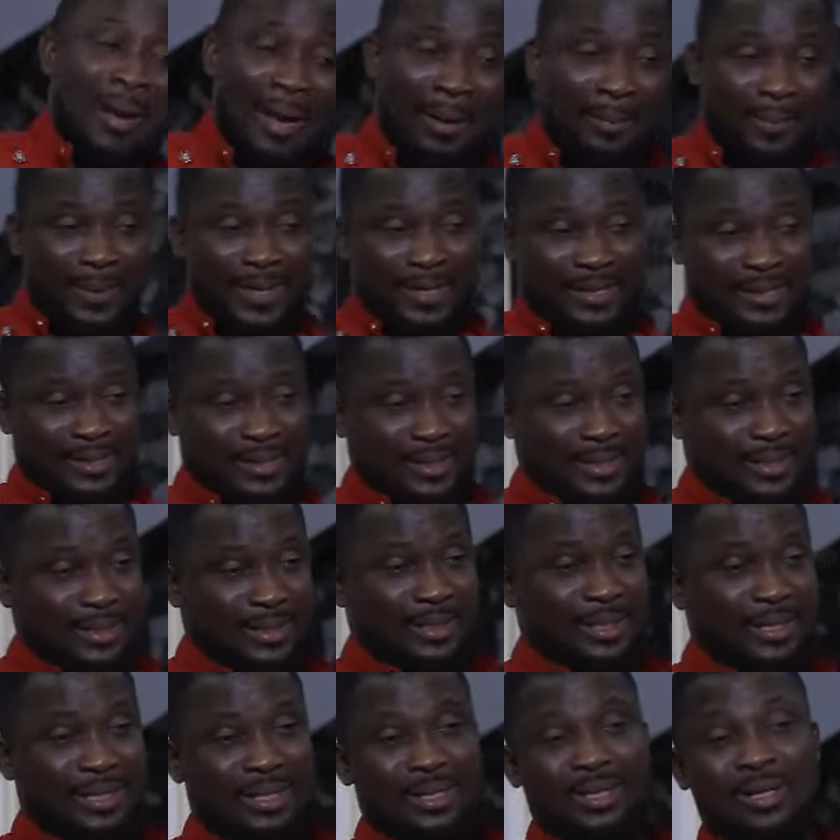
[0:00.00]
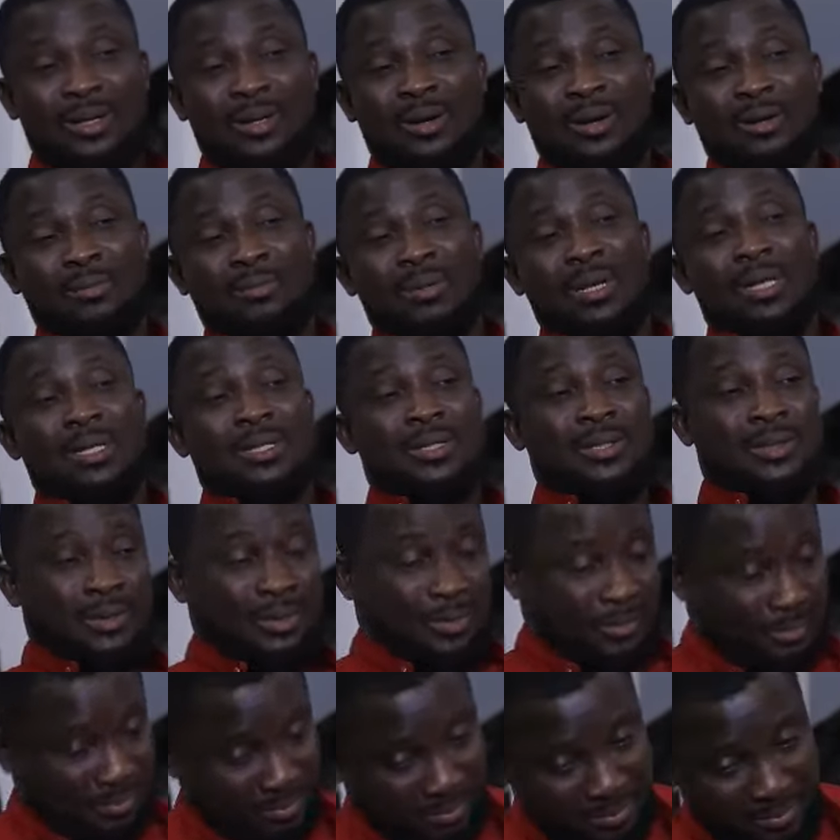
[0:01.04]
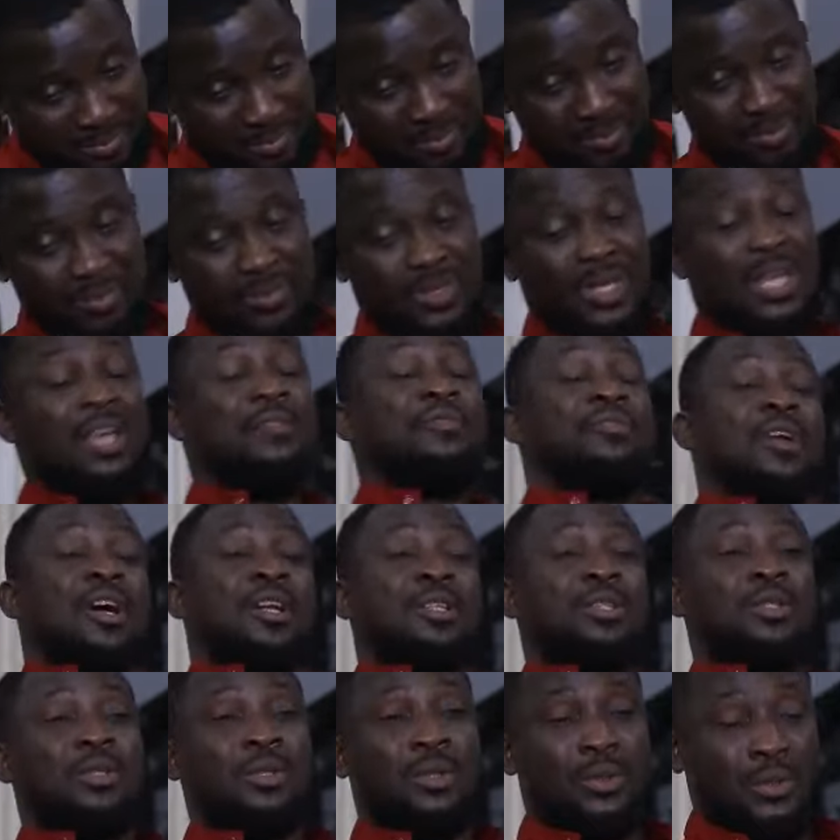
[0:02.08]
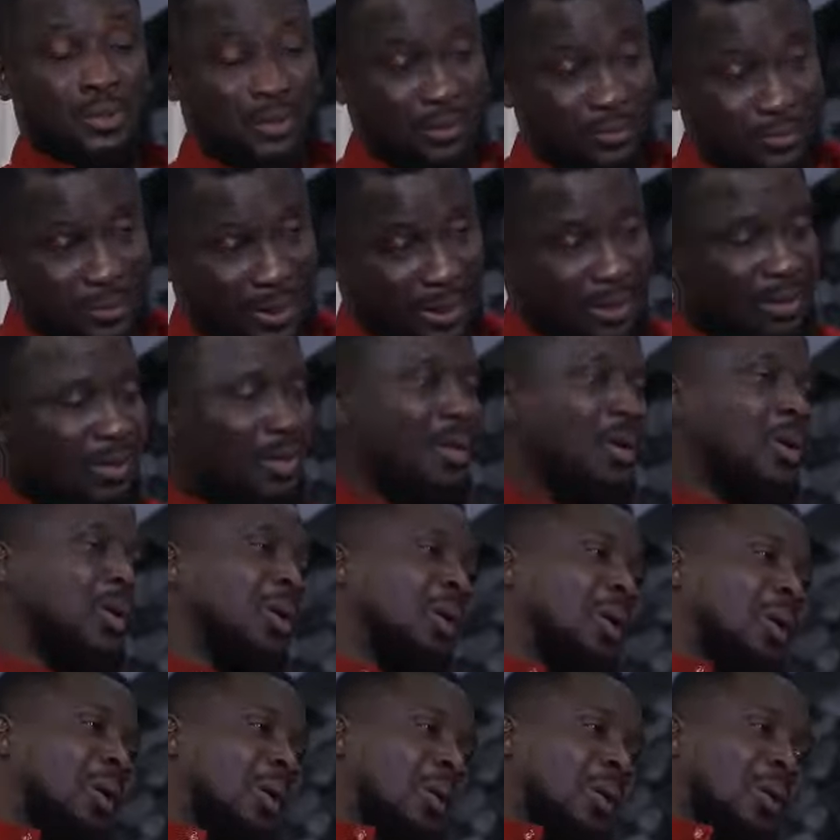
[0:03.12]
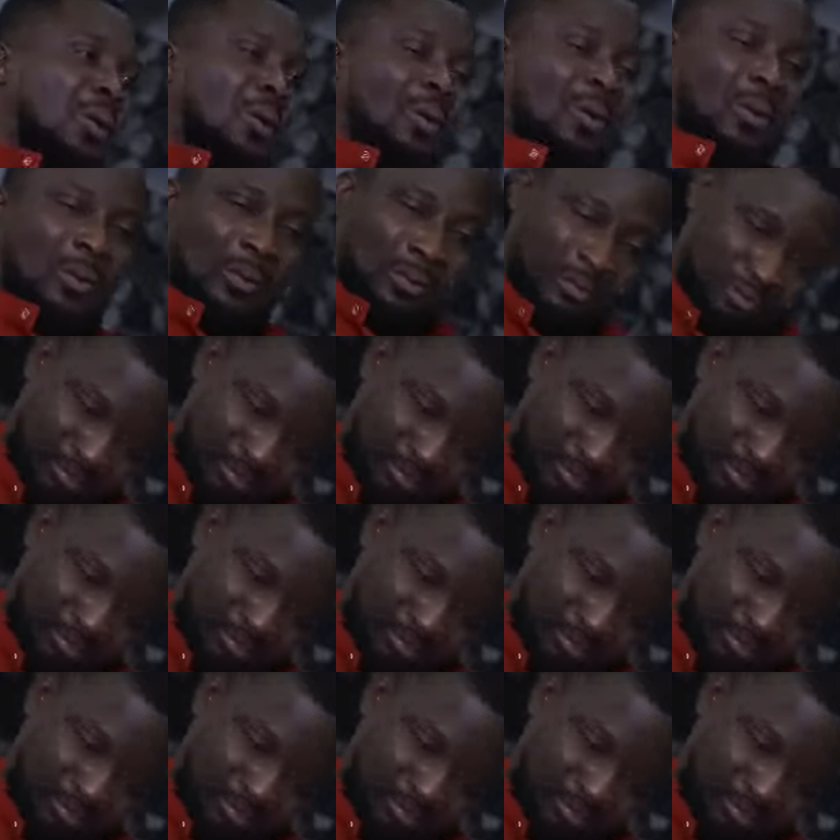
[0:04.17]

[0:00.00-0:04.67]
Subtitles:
My prince, God bless you. If not you, oh,